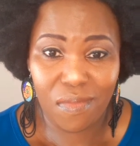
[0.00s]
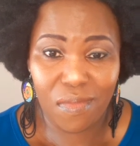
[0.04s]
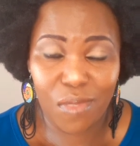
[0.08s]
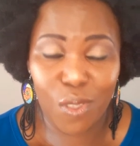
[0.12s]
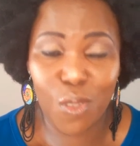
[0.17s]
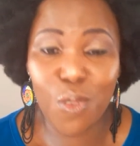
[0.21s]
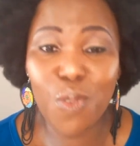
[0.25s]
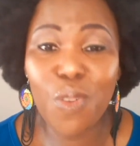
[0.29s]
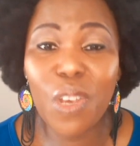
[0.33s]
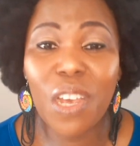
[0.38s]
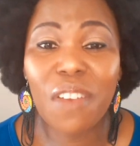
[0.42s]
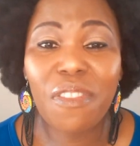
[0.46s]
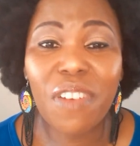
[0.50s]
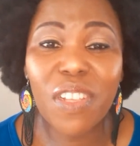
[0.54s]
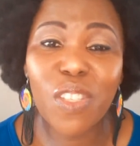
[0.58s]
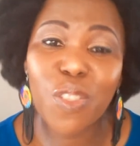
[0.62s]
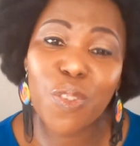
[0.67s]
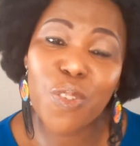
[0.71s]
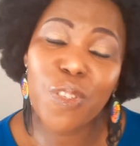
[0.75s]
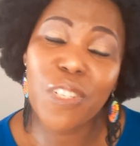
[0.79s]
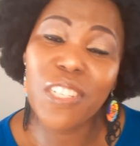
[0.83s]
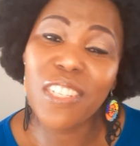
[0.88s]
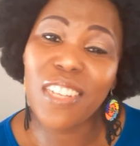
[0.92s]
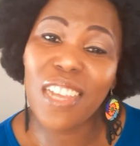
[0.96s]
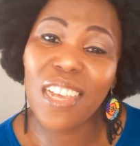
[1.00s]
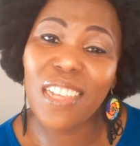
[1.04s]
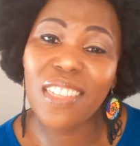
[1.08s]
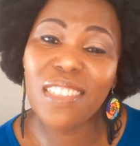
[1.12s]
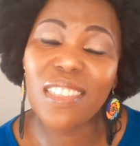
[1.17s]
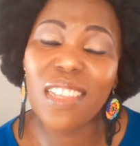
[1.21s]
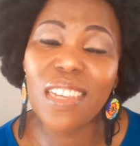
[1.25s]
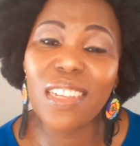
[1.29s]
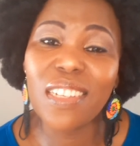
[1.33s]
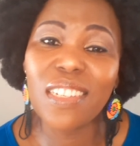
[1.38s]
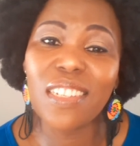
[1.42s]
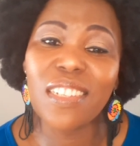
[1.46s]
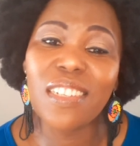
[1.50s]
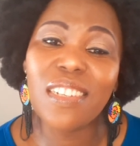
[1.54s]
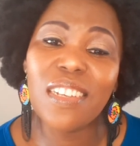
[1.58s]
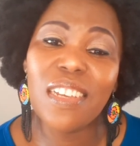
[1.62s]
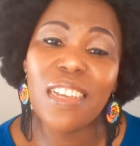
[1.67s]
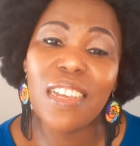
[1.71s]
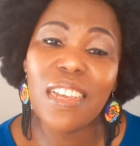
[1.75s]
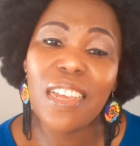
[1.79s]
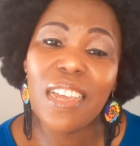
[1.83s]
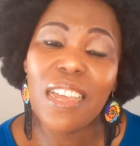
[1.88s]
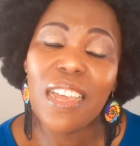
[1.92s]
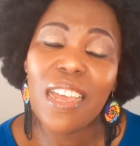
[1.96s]
Do you ever scrutinize that?
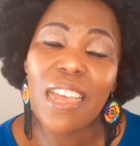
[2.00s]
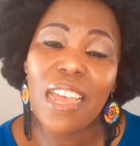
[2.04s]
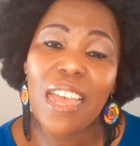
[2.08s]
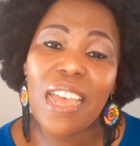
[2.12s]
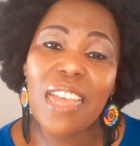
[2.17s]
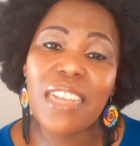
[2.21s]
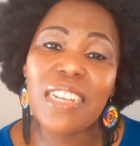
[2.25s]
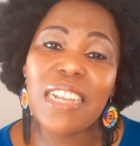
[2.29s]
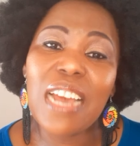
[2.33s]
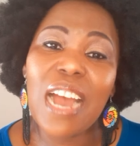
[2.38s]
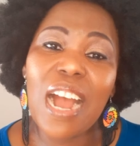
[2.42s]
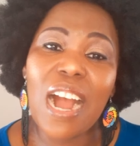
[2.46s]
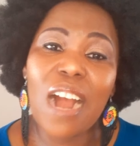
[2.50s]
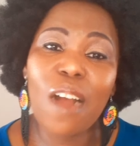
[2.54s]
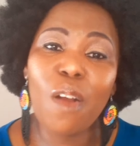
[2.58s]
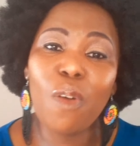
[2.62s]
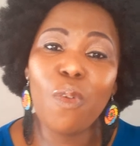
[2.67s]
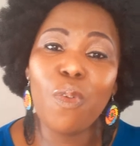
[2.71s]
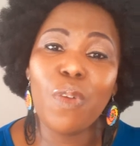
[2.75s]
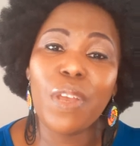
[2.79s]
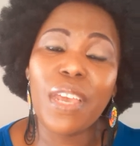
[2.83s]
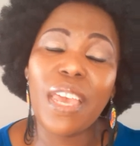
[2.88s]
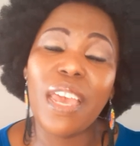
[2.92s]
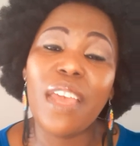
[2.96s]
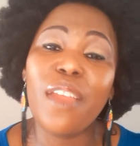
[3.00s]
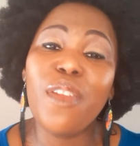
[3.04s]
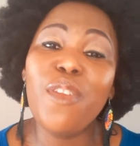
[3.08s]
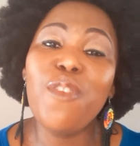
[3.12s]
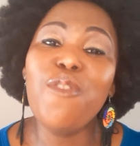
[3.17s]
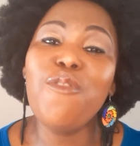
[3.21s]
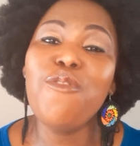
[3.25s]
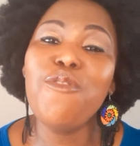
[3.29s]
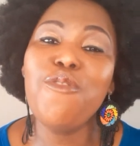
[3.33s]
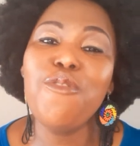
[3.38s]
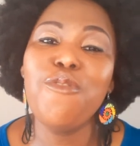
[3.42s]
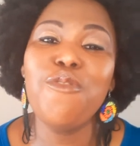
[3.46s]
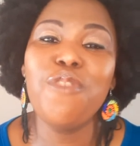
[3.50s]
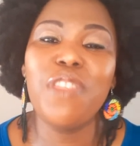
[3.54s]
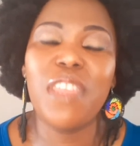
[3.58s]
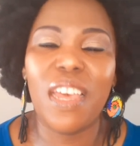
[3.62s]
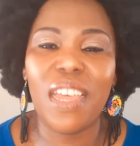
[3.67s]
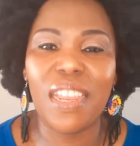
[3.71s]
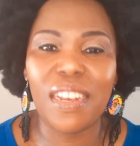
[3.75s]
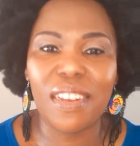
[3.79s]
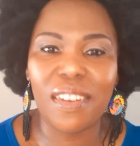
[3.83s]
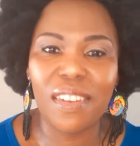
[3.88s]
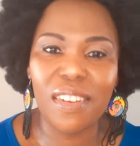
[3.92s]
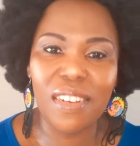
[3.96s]
And how can you
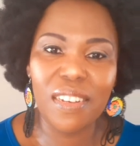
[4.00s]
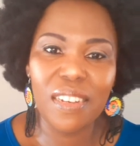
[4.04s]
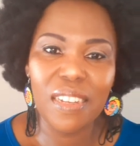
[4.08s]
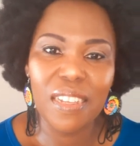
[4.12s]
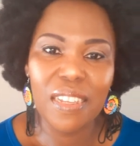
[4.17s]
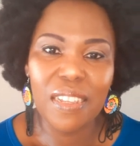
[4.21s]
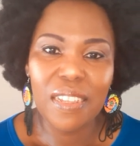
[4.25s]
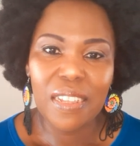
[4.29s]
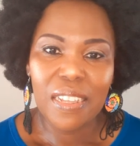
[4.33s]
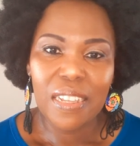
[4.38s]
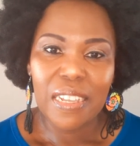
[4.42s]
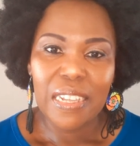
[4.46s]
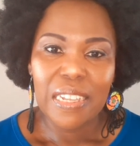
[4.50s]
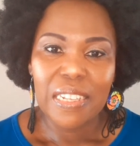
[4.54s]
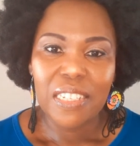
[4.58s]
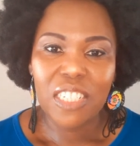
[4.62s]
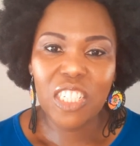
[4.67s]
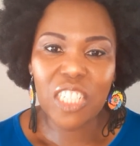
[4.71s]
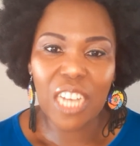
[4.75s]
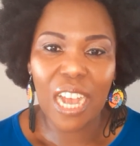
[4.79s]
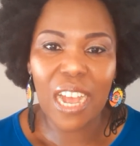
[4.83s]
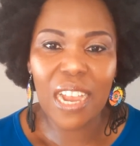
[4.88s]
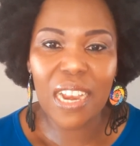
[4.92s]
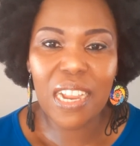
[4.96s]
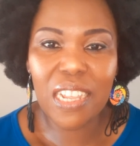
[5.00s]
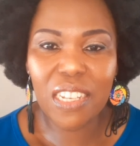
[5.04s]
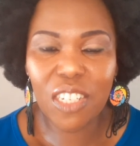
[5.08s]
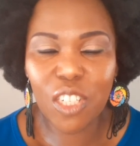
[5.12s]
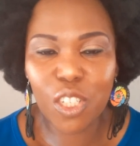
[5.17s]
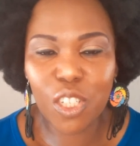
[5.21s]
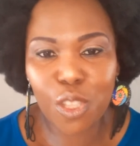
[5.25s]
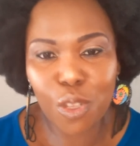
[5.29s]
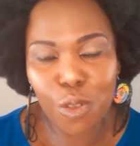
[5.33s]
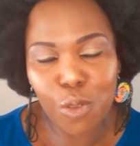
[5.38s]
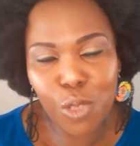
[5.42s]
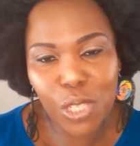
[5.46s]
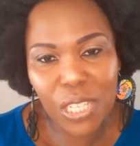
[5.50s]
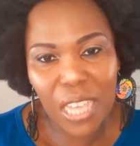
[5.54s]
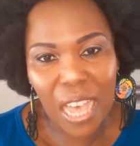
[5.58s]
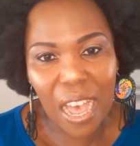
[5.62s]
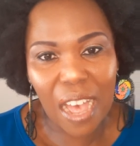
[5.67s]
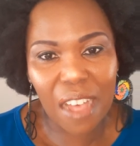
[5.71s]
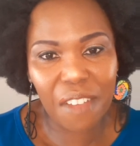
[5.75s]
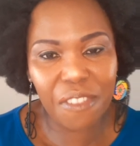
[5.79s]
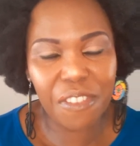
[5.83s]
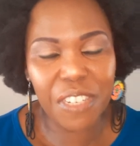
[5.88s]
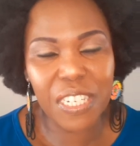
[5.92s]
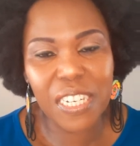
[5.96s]
then challenge those
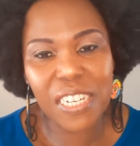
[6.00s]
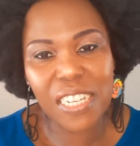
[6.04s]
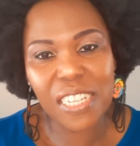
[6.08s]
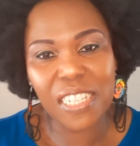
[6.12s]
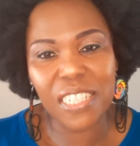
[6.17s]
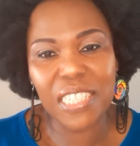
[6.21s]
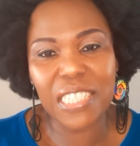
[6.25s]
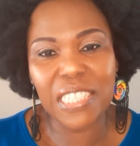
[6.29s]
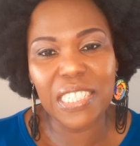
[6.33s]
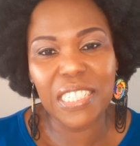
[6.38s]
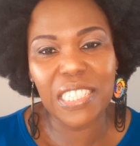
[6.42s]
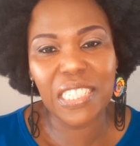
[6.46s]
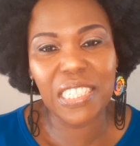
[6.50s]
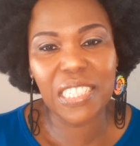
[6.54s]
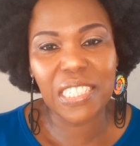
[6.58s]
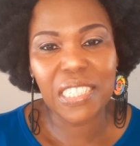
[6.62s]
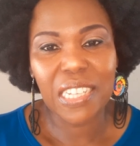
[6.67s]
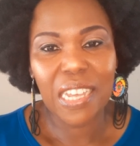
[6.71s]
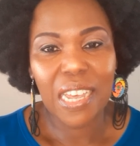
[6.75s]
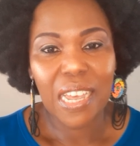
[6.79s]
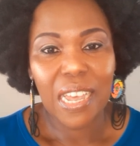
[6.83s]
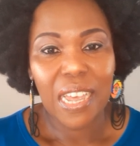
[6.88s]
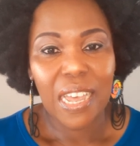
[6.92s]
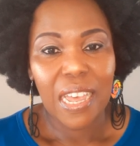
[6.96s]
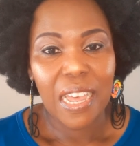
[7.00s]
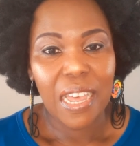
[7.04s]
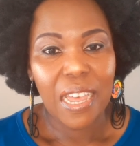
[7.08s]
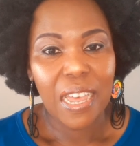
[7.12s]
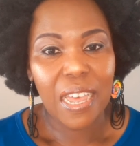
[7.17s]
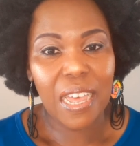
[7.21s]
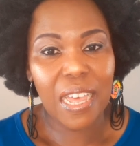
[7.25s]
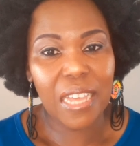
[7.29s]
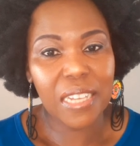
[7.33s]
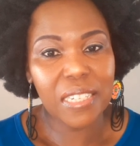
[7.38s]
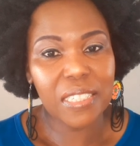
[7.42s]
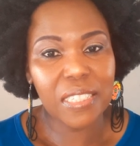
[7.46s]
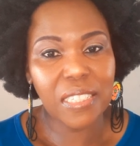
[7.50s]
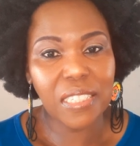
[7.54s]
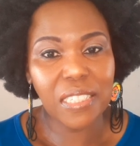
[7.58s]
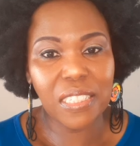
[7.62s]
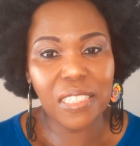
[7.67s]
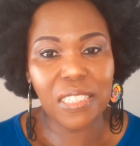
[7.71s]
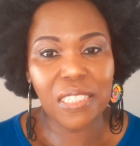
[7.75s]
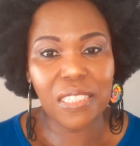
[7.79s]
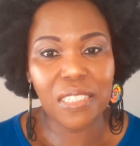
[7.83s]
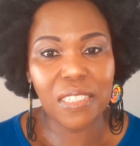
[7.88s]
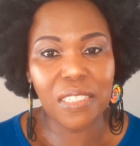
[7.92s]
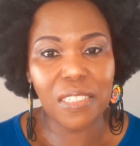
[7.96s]
covenants and
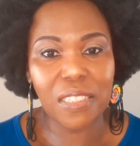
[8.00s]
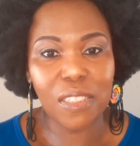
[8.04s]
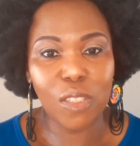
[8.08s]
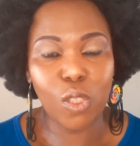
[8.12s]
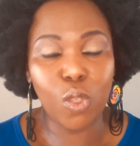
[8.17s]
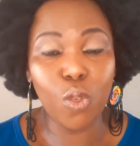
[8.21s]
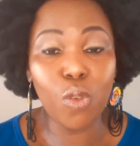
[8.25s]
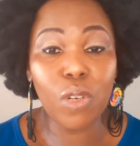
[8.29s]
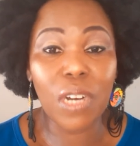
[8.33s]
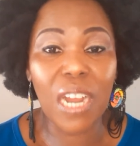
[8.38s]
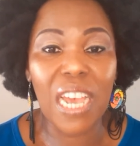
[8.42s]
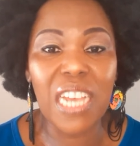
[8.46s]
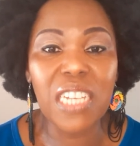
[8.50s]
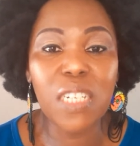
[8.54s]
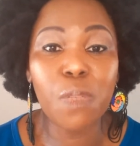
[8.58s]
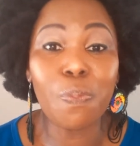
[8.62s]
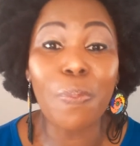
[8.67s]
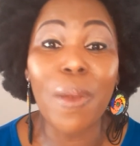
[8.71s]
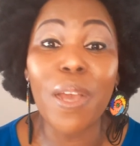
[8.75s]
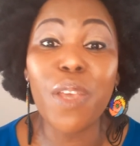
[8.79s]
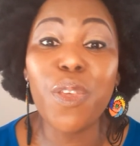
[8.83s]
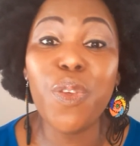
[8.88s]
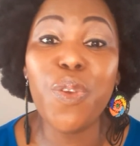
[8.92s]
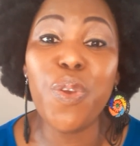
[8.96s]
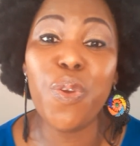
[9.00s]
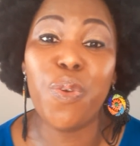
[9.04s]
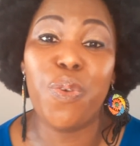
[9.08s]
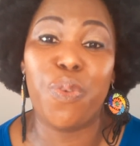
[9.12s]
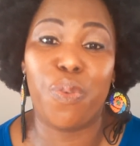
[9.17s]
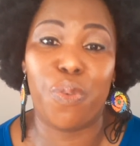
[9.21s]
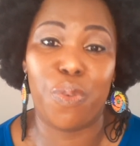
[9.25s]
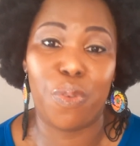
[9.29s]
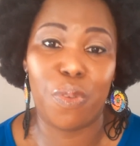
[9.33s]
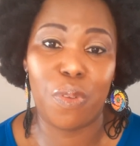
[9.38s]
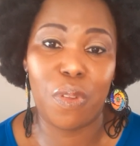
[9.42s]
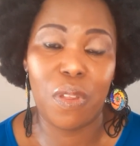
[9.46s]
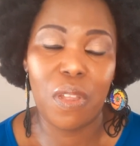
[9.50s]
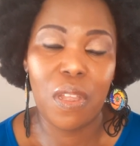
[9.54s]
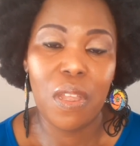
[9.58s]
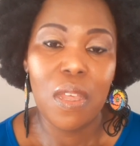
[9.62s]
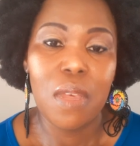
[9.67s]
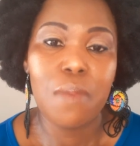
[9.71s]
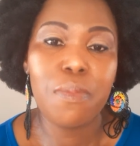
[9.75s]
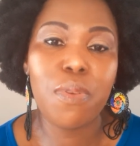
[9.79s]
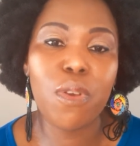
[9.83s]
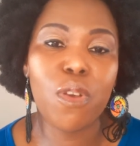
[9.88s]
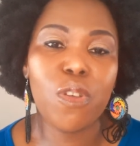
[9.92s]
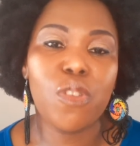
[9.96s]
do right by you?
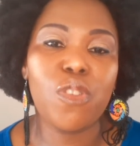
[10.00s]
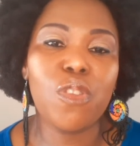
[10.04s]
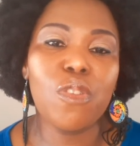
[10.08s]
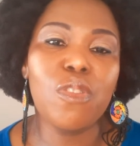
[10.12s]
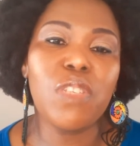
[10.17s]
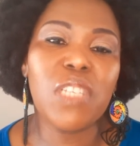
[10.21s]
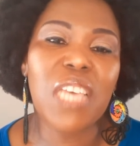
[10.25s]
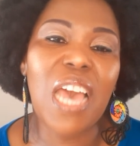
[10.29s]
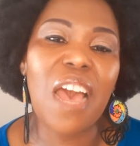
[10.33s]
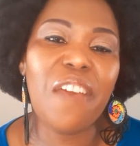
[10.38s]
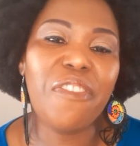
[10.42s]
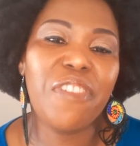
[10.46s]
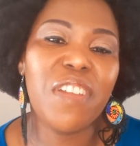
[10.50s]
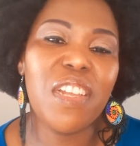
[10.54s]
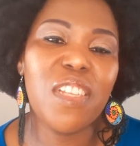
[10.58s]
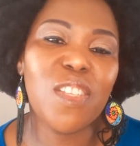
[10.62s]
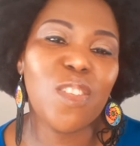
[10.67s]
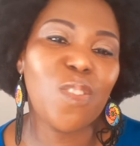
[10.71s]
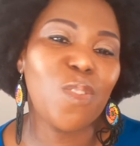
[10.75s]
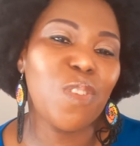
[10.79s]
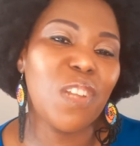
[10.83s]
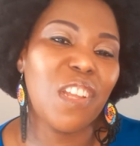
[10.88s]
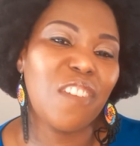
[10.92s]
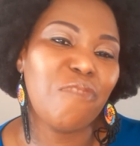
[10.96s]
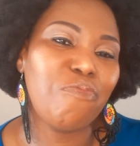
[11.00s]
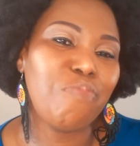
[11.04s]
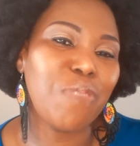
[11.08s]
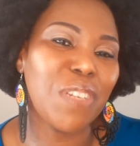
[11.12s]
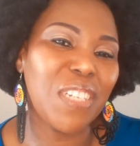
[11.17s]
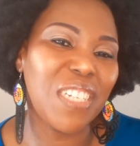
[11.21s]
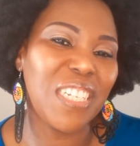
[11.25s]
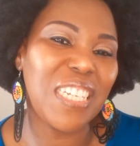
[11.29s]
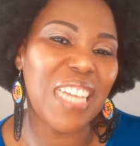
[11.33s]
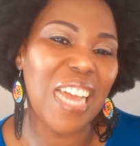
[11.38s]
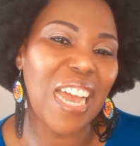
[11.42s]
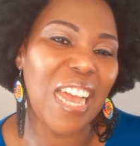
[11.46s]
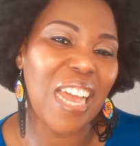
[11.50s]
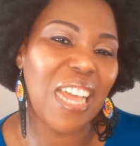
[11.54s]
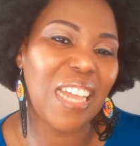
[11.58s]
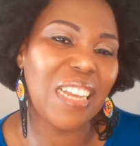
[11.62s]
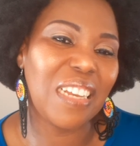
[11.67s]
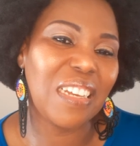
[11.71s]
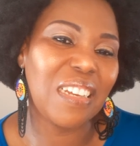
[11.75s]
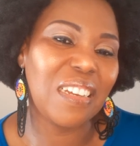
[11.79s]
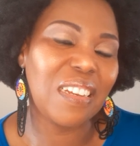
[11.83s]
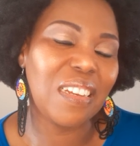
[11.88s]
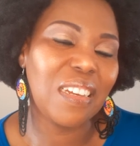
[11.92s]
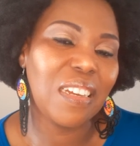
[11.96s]
Because those covenants could have been
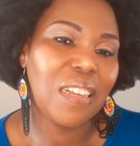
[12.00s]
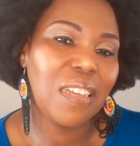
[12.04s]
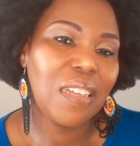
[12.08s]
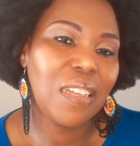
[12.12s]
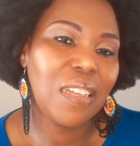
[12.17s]
done,